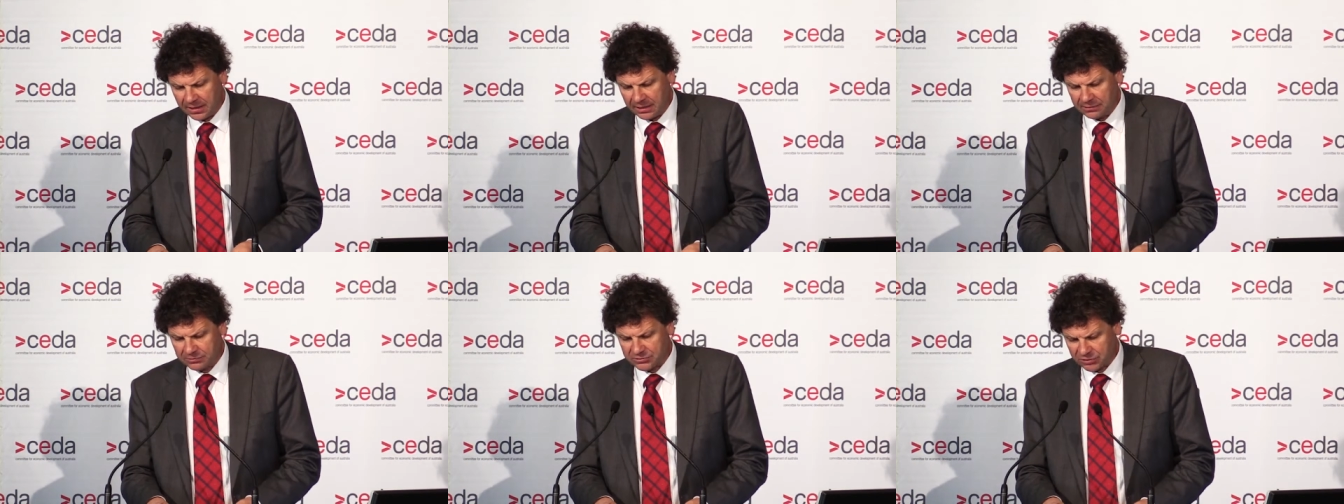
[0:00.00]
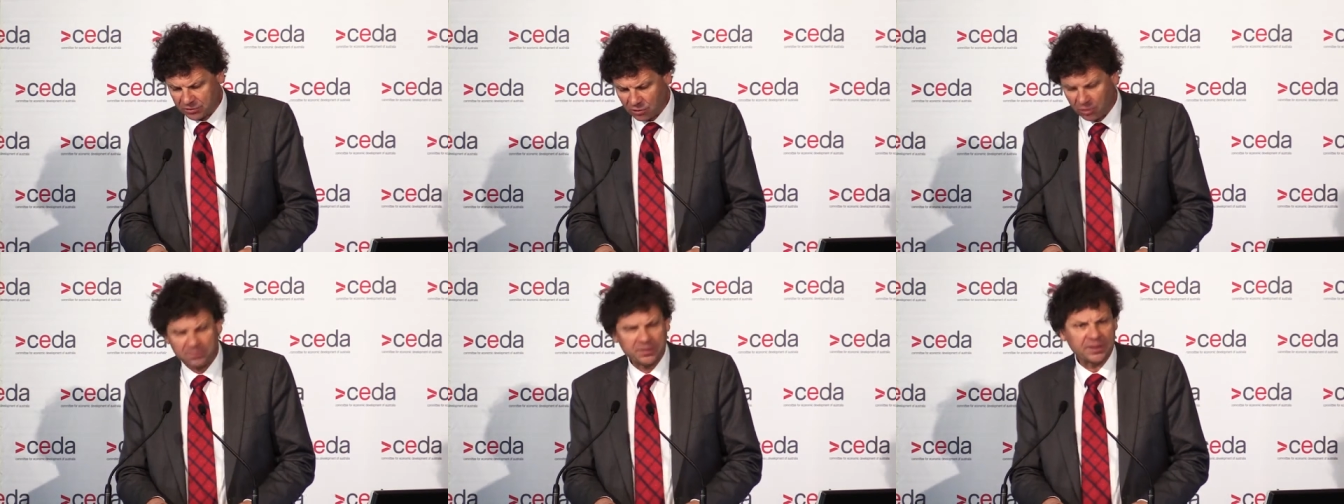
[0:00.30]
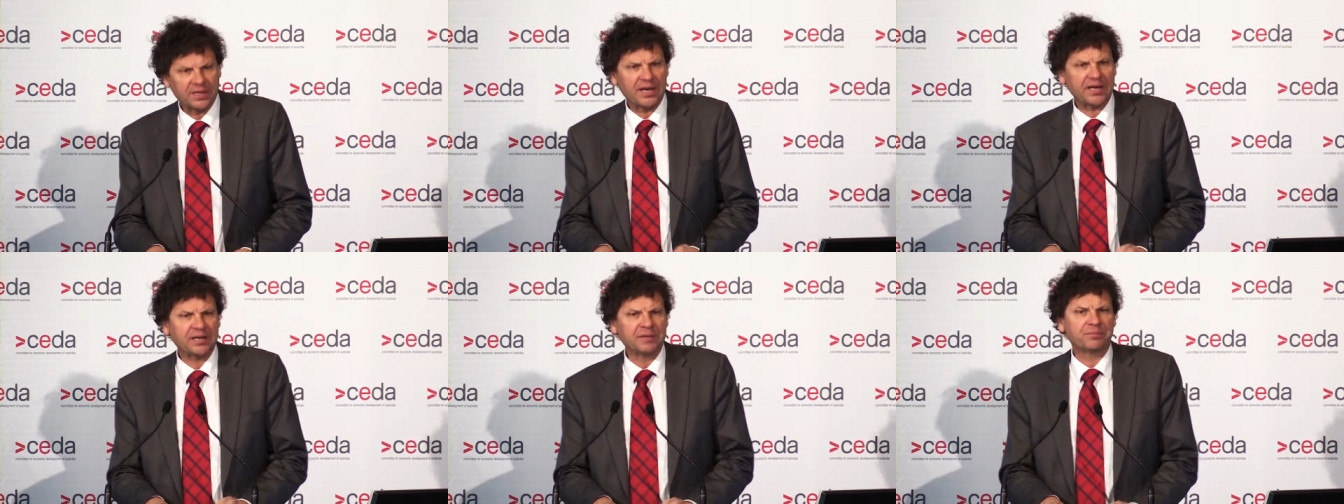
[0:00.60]
It was a
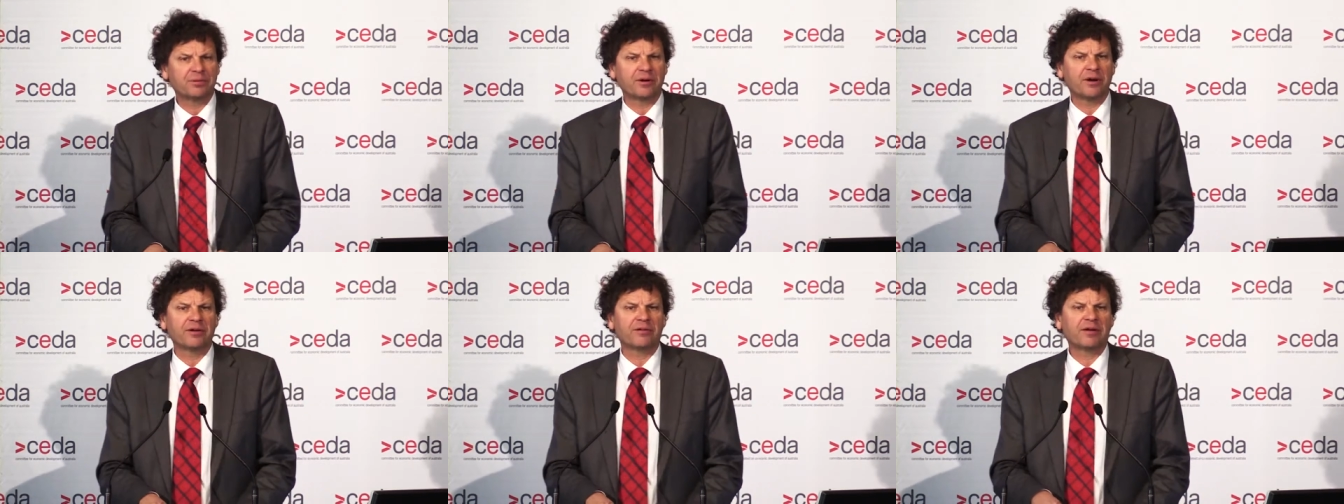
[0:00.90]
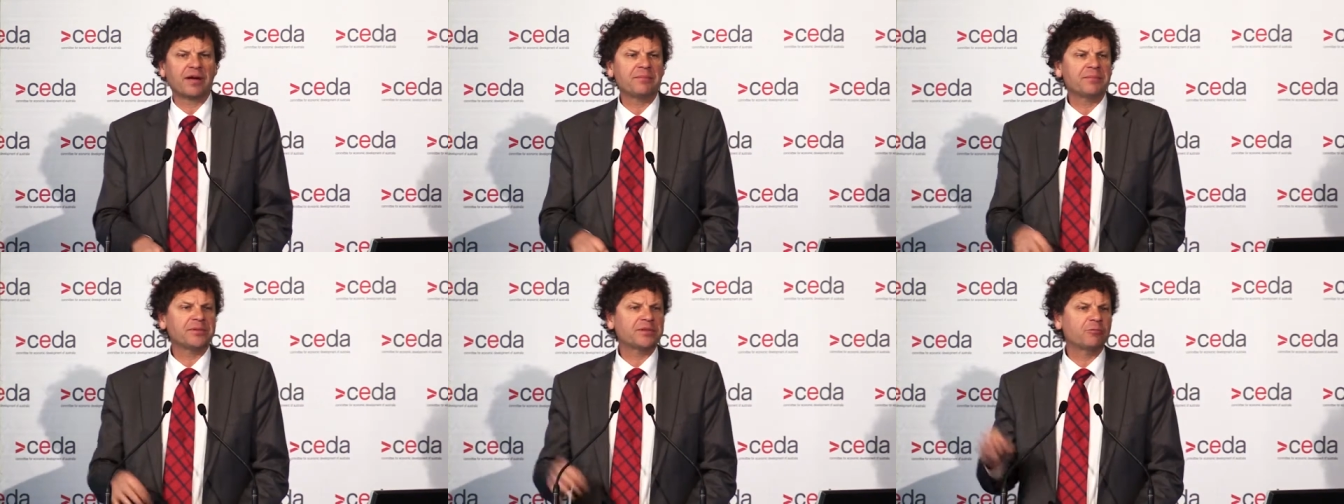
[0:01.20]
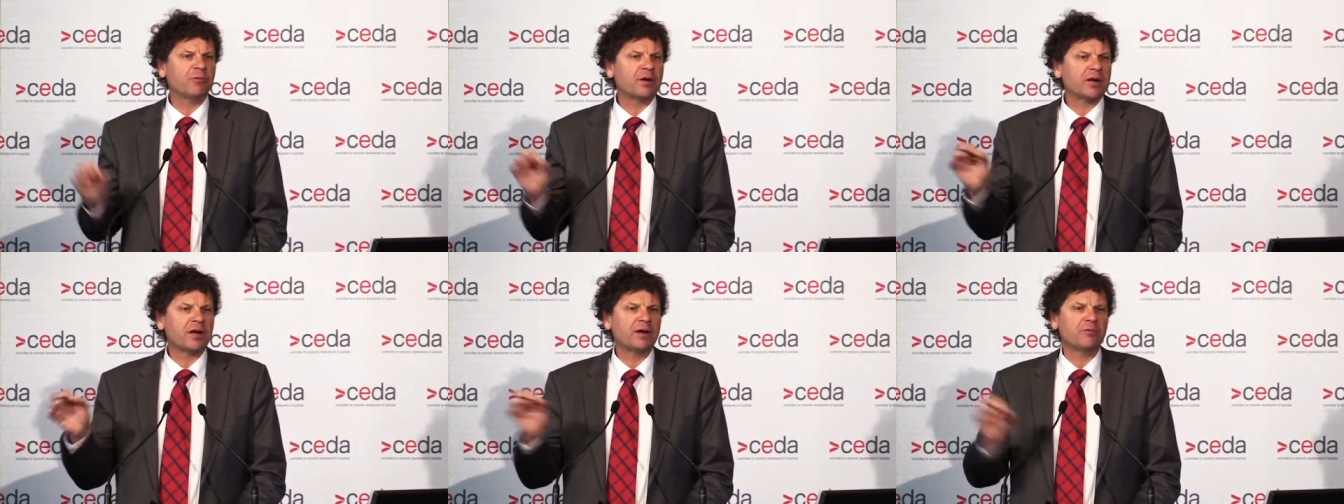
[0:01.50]
complicated program, but
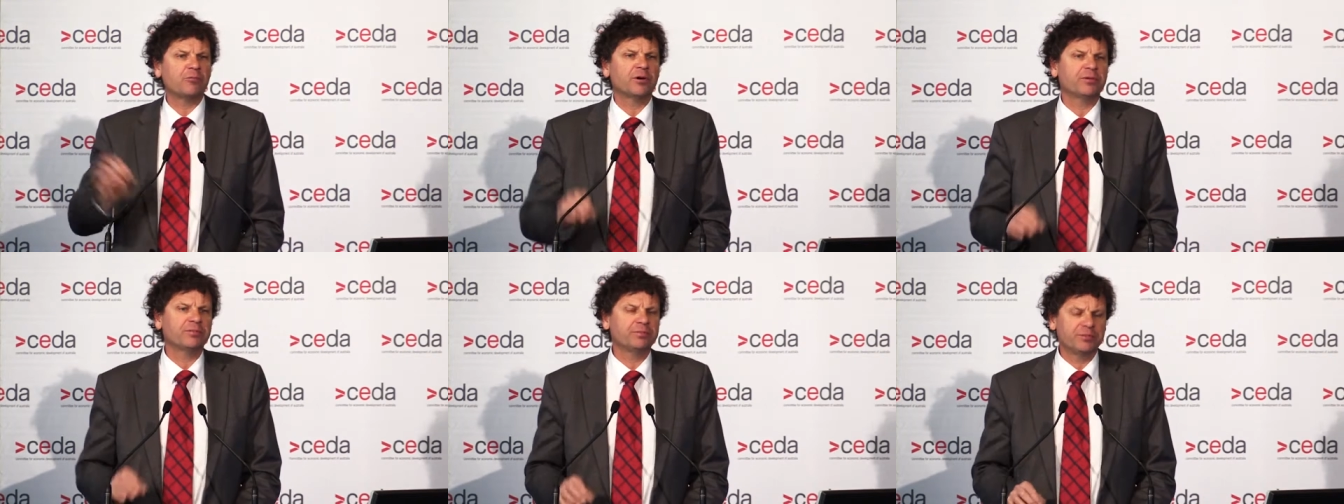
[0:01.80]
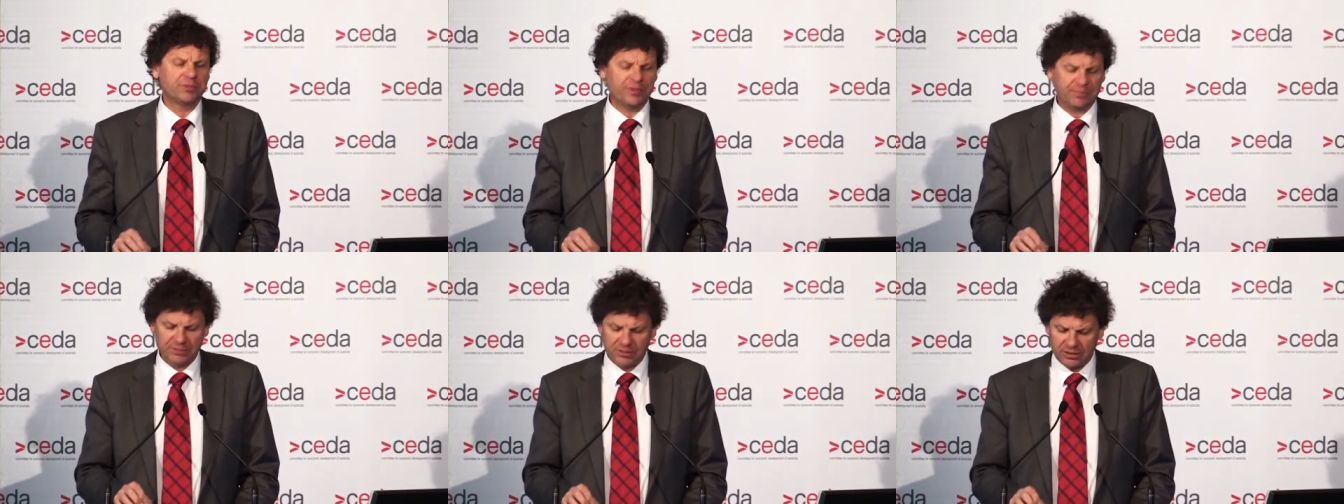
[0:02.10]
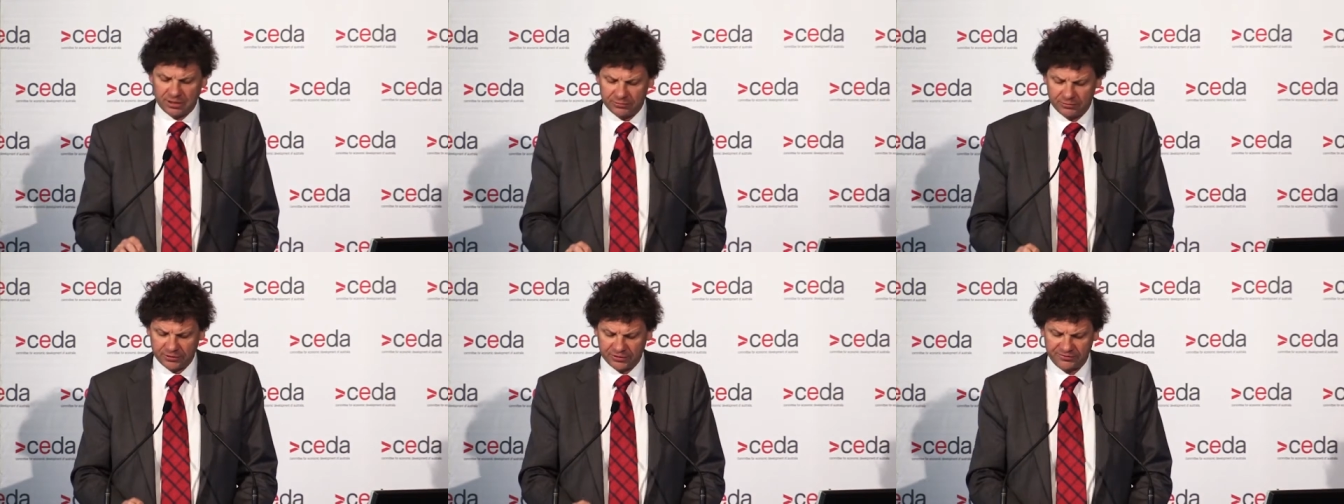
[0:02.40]
the bit
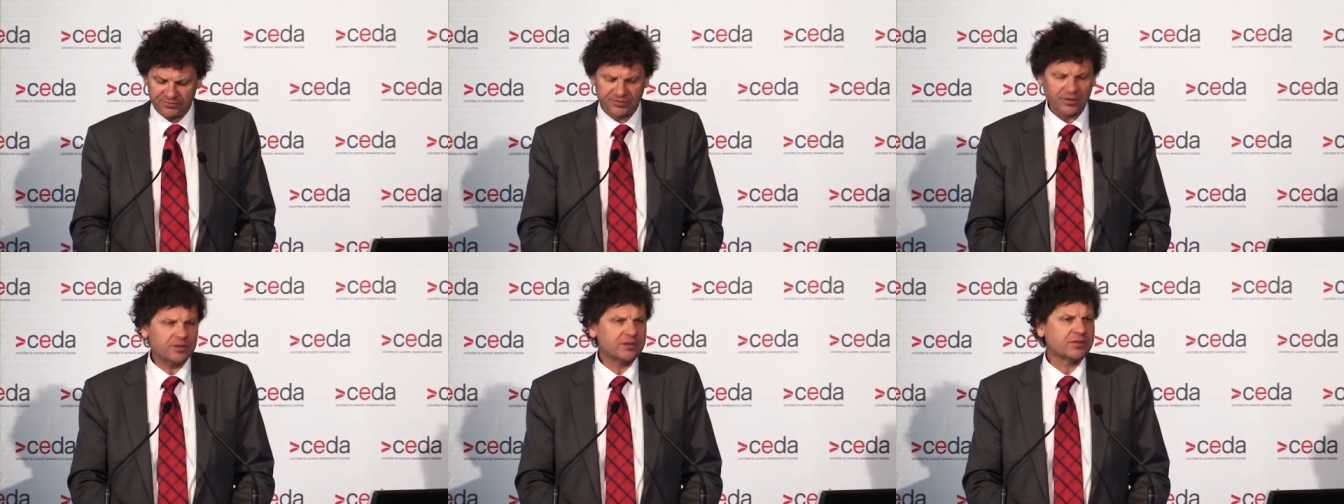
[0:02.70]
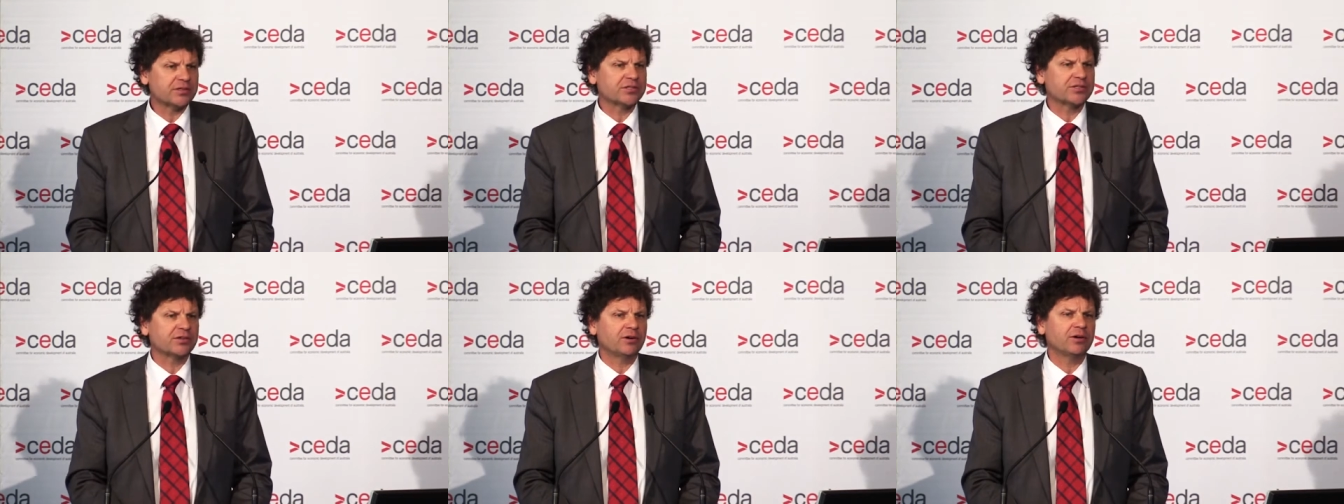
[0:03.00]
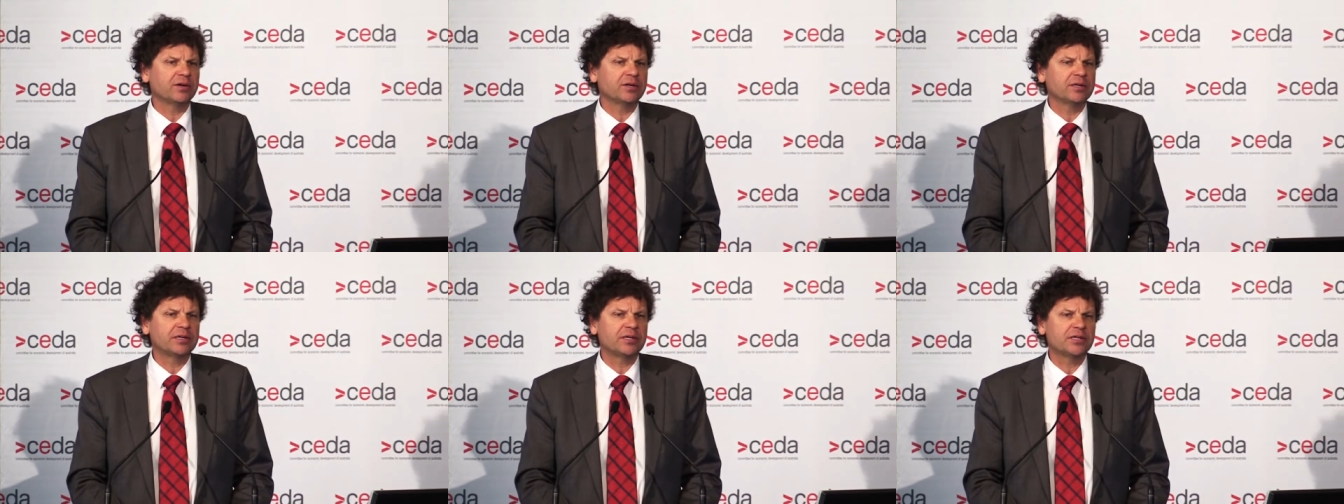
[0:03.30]
I want to focus
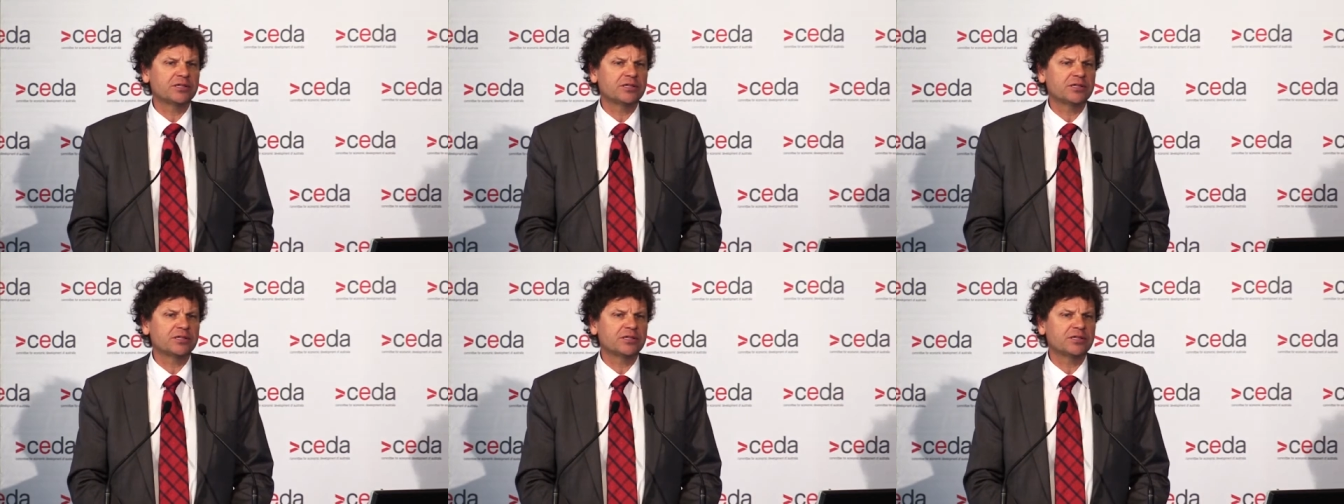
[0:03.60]
on